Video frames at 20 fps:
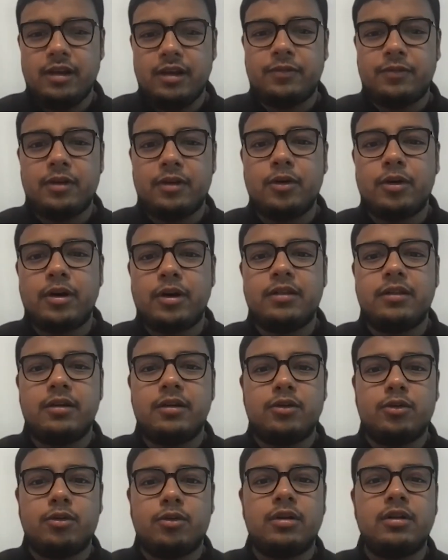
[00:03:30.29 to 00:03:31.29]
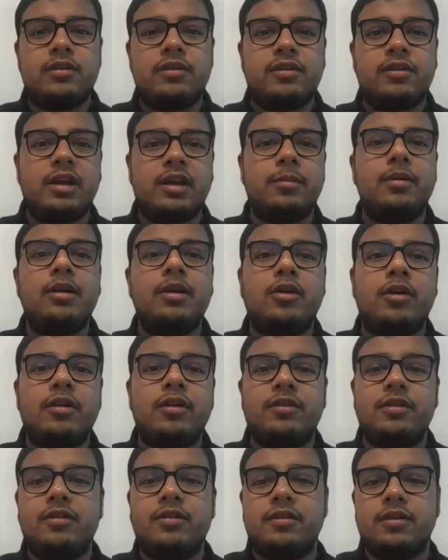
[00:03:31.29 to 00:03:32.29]
If you look at the total stable
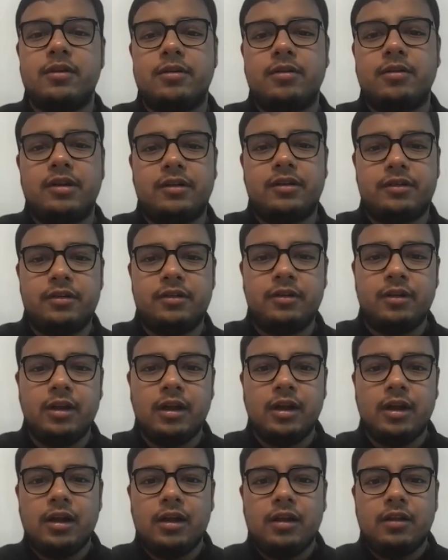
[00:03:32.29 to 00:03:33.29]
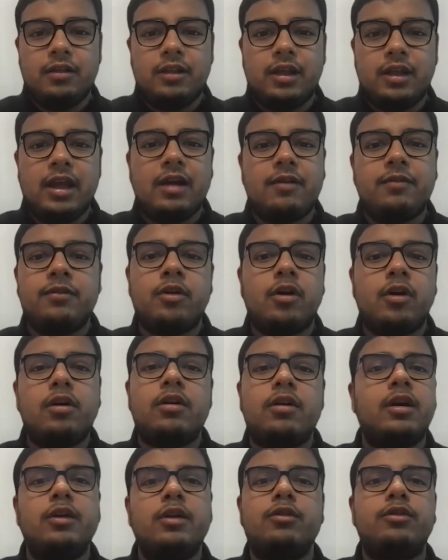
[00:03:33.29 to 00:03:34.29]
coins in circulation, they have not
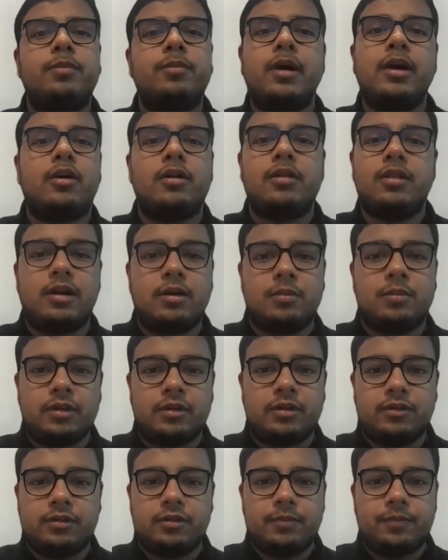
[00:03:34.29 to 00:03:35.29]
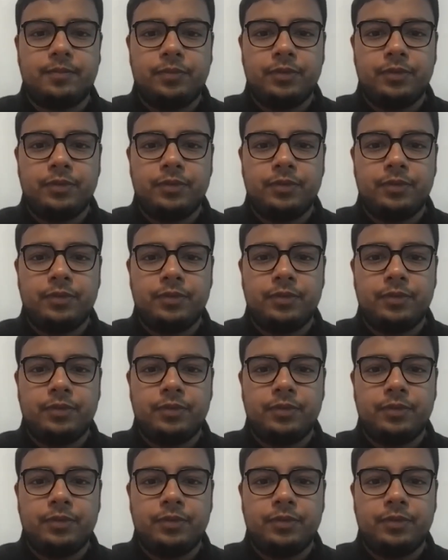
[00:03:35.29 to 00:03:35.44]
reduced by all that much,